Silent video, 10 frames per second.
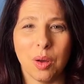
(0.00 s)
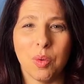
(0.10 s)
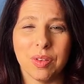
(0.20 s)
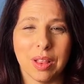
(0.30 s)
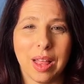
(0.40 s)

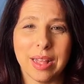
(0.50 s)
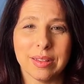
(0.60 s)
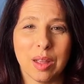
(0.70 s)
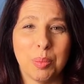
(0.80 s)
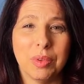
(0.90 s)
over the
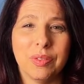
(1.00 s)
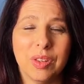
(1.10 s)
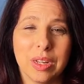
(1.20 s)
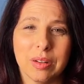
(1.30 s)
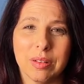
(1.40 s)
last couple of
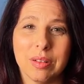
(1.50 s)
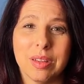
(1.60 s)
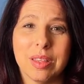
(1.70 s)
years